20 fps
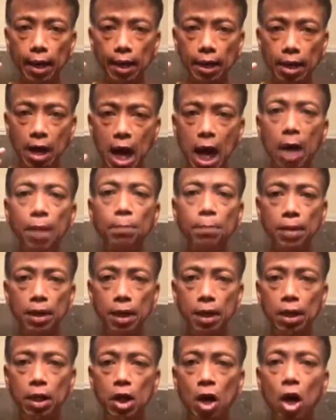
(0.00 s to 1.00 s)

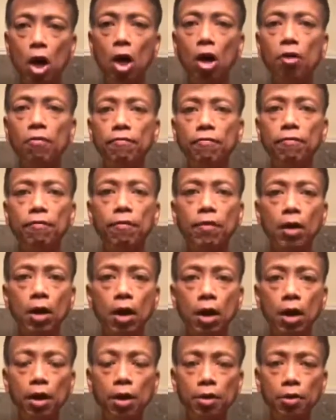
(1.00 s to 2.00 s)
copy of
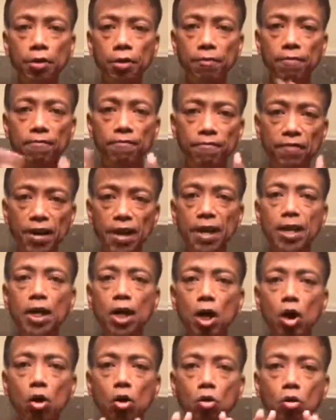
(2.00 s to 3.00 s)
the
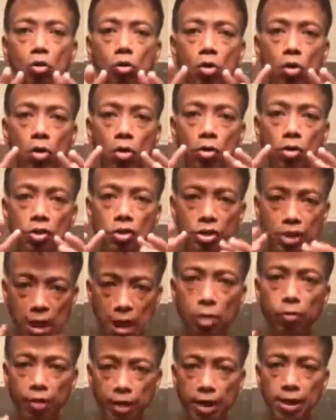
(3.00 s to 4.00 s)
video
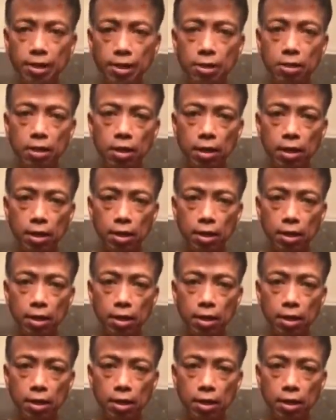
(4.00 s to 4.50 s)
series.